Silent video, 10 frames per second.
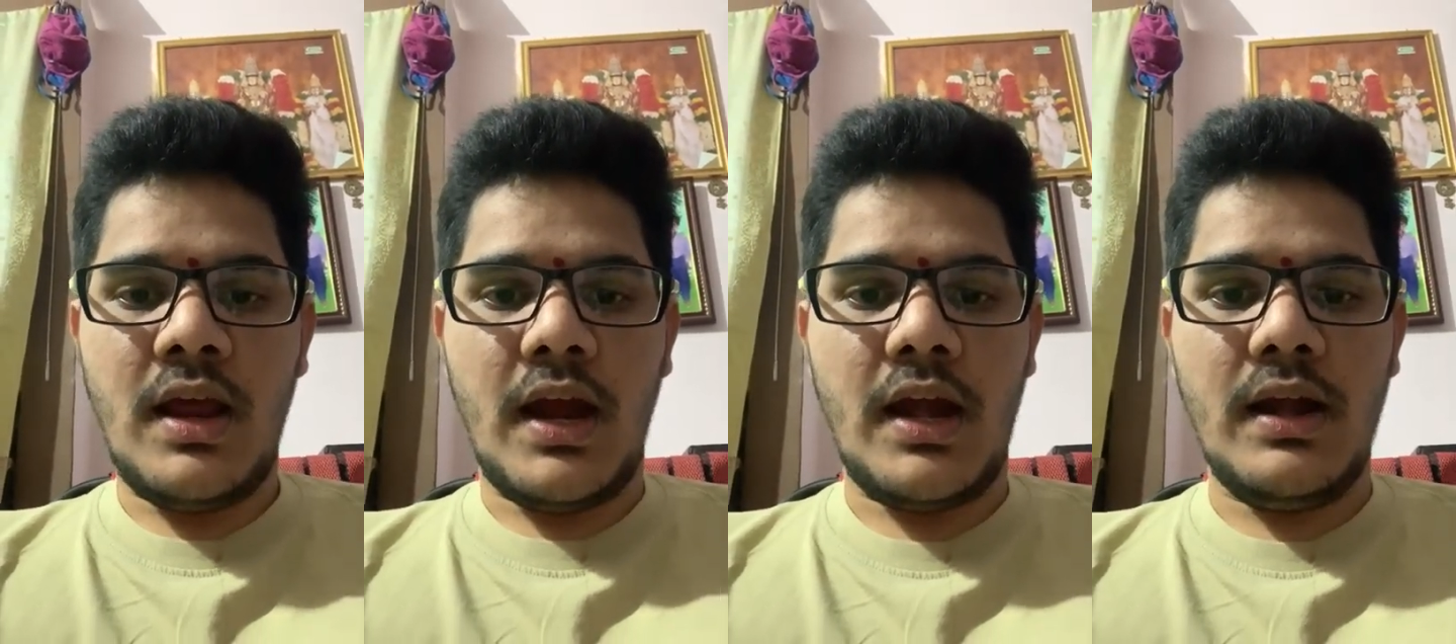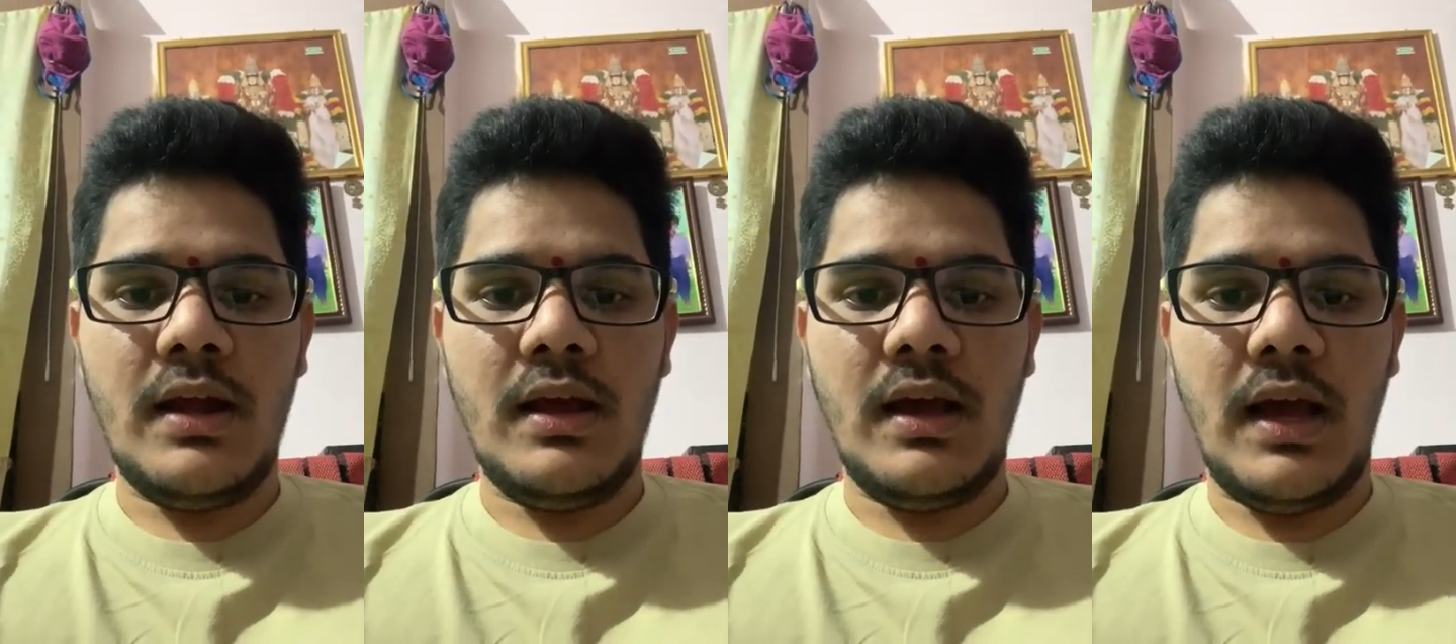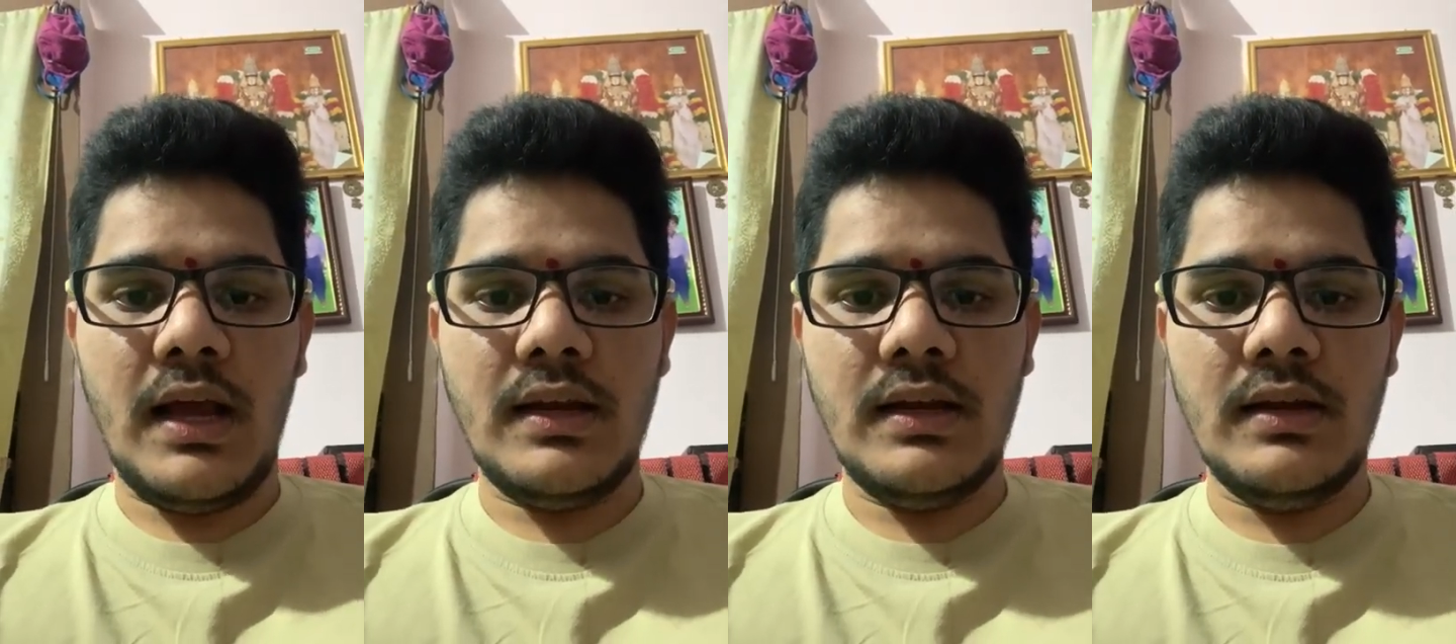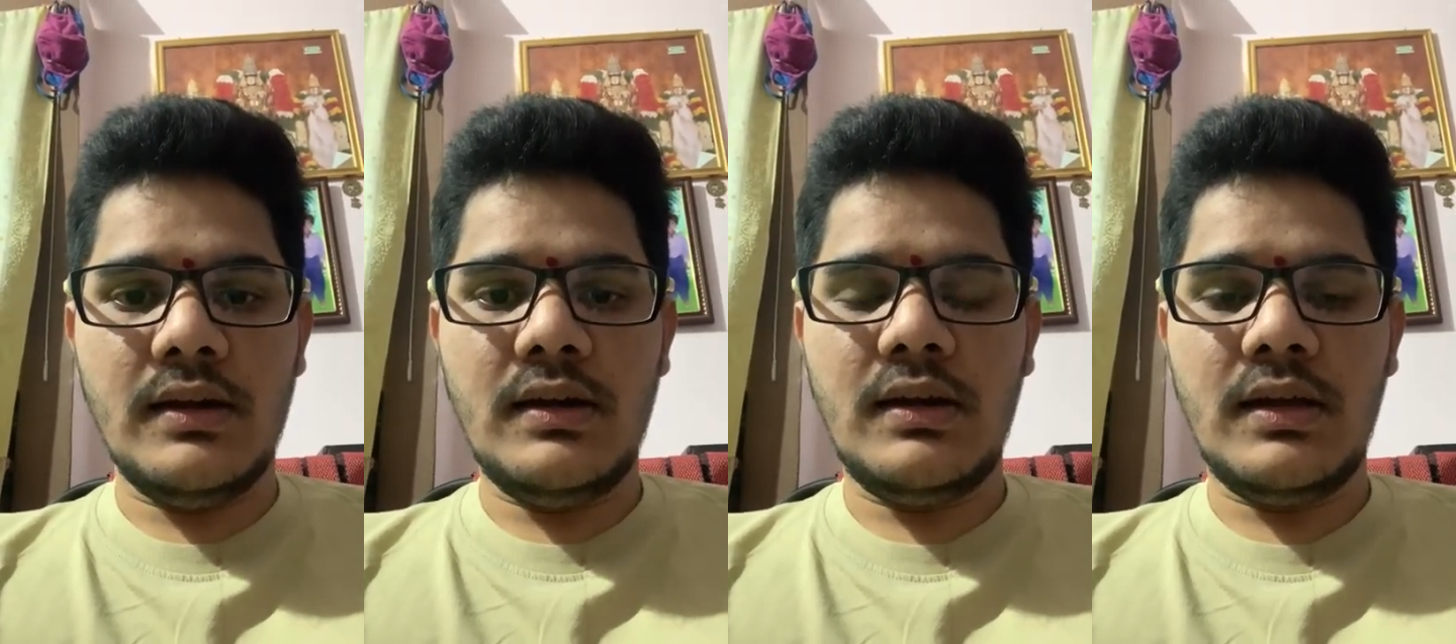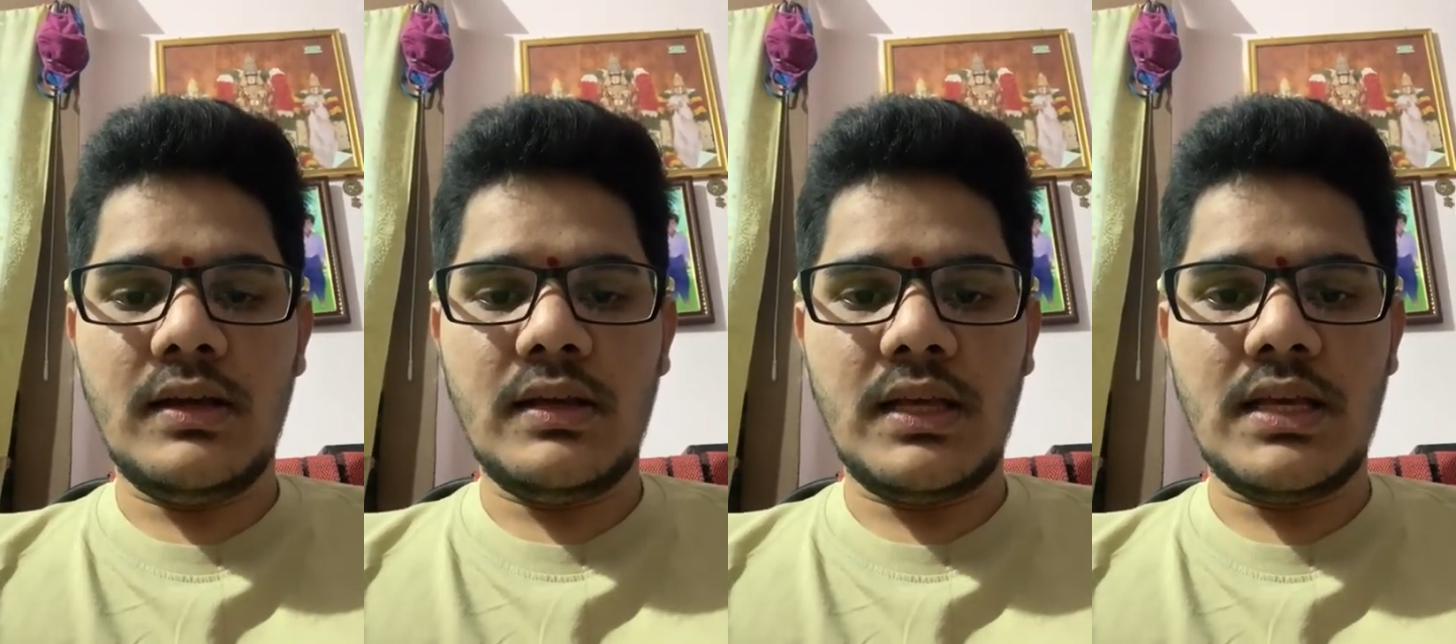and I learned
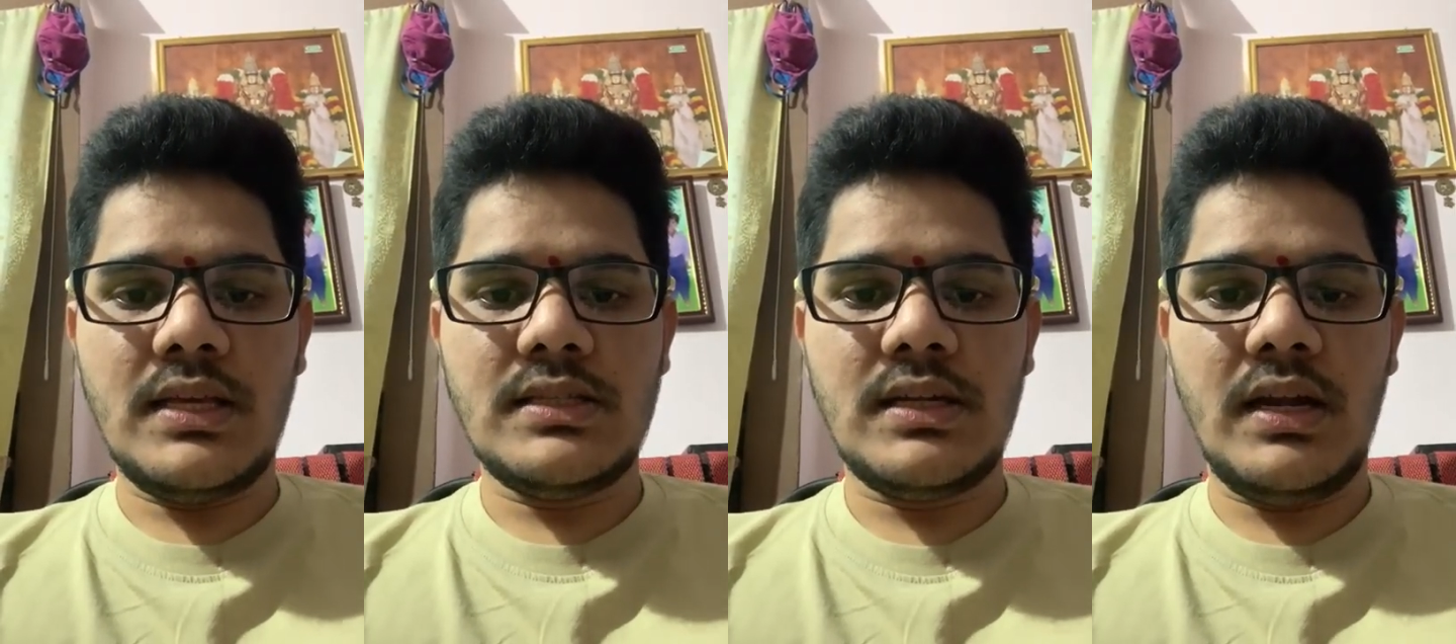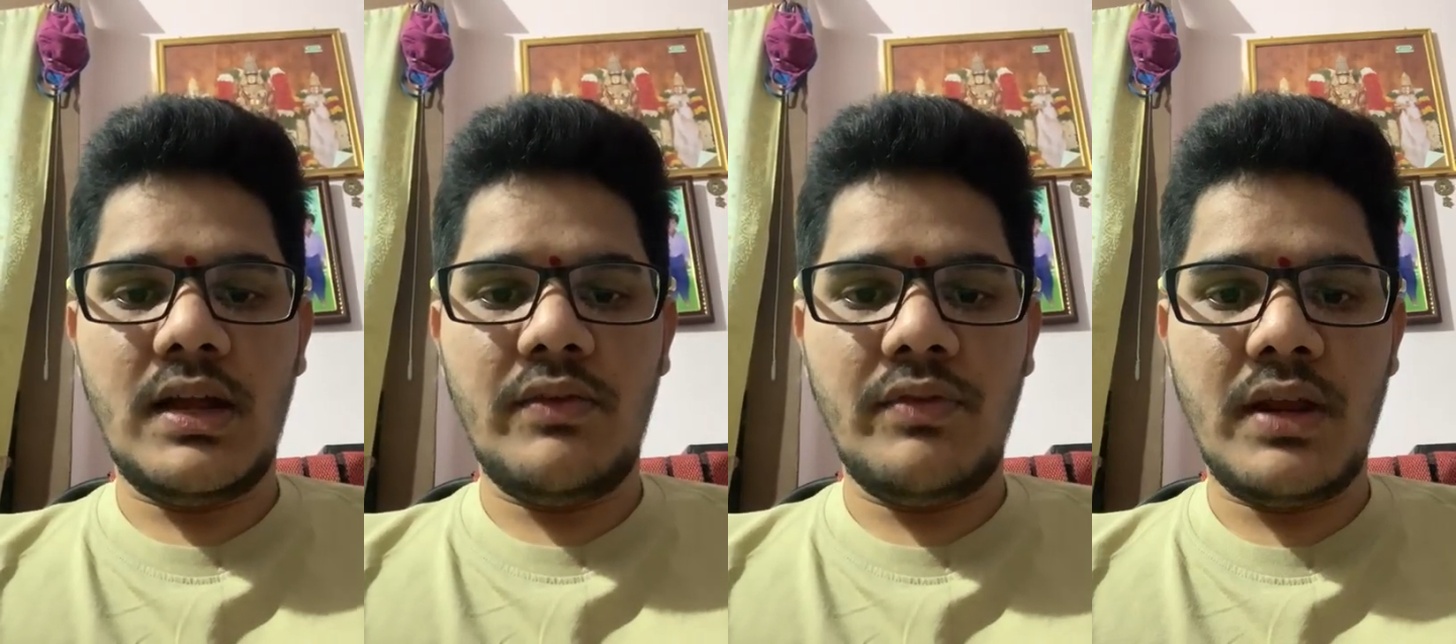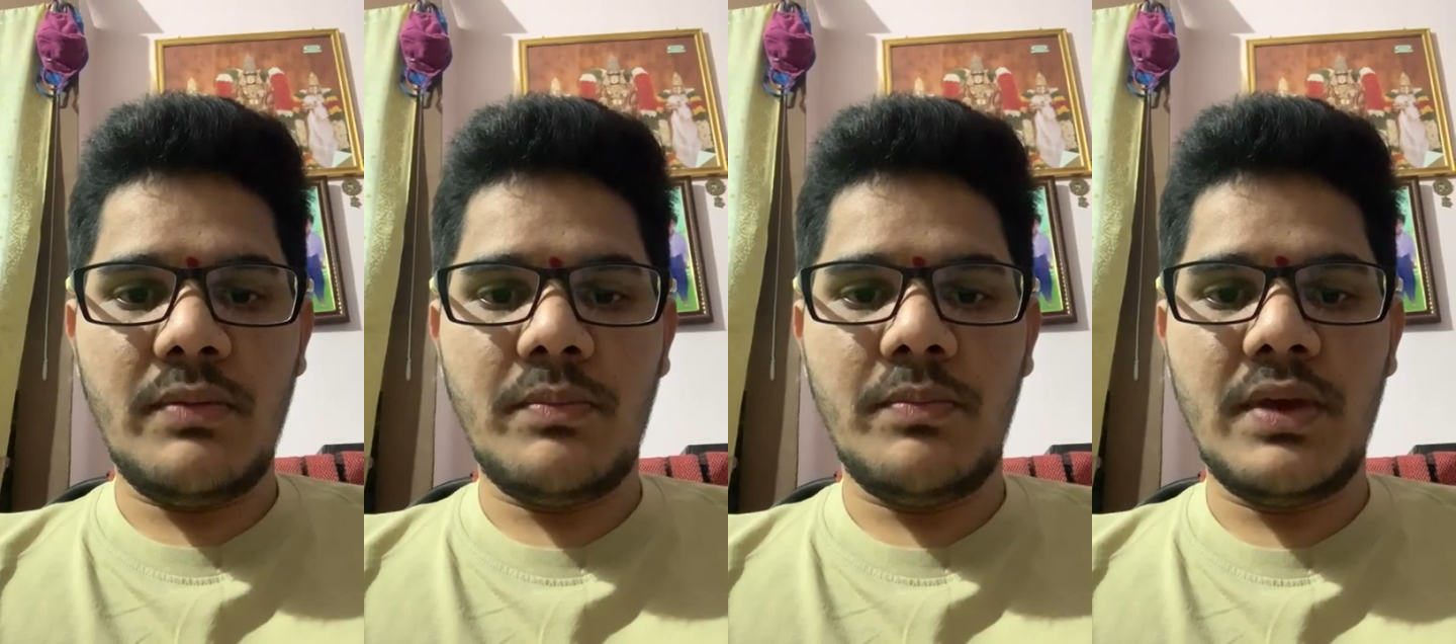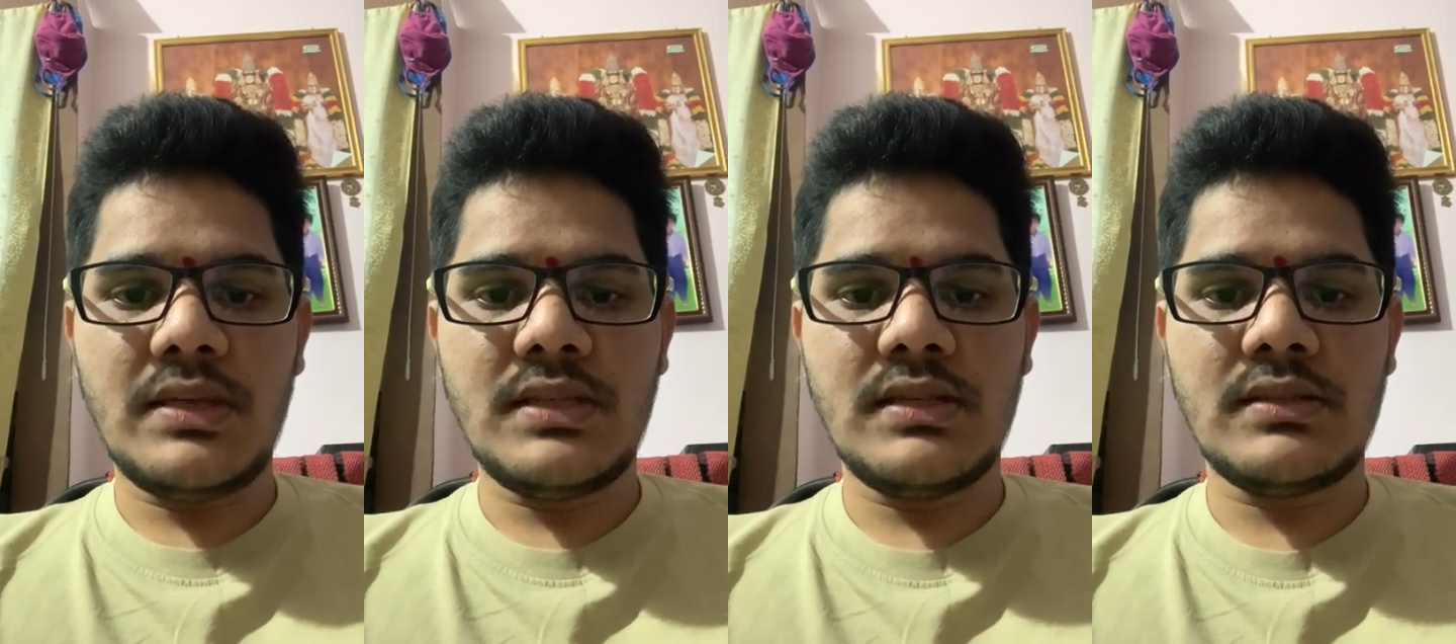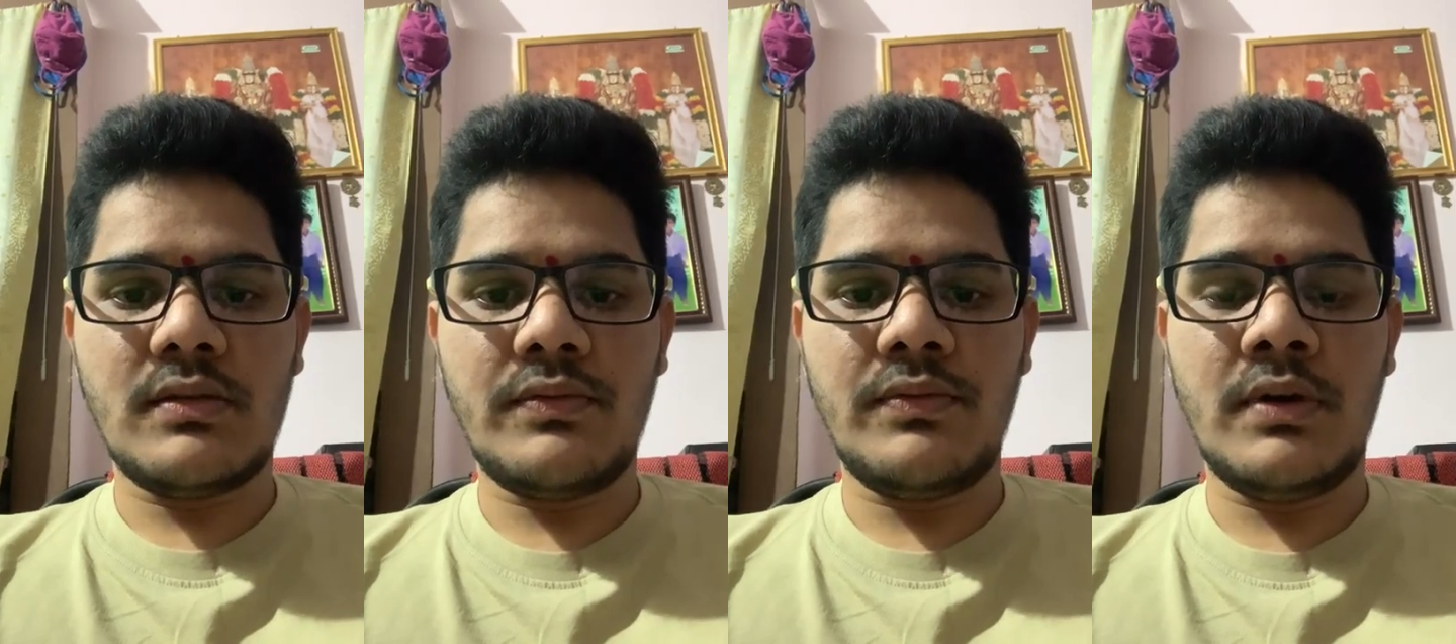each and every basics of